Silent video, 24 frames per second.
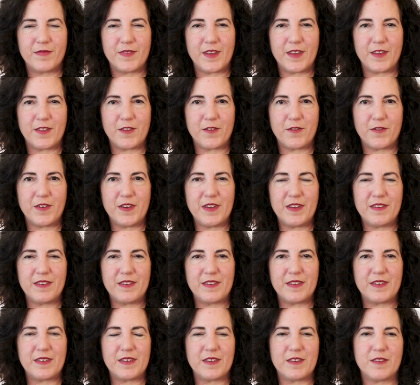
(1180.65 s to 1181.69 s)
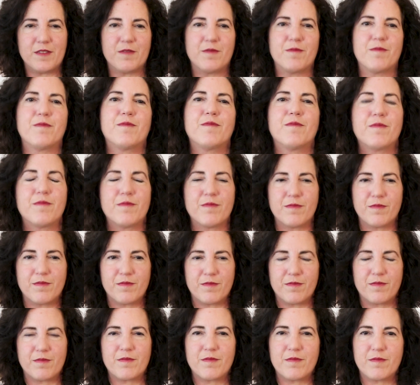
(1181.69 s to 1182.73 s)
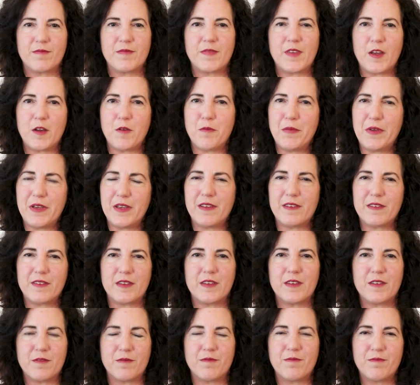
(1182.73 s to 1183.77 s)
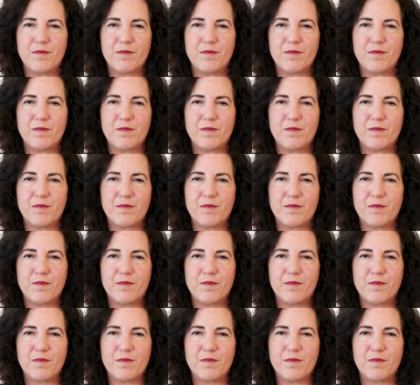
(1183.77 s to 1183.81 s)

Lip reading: And the wrist. How big is it?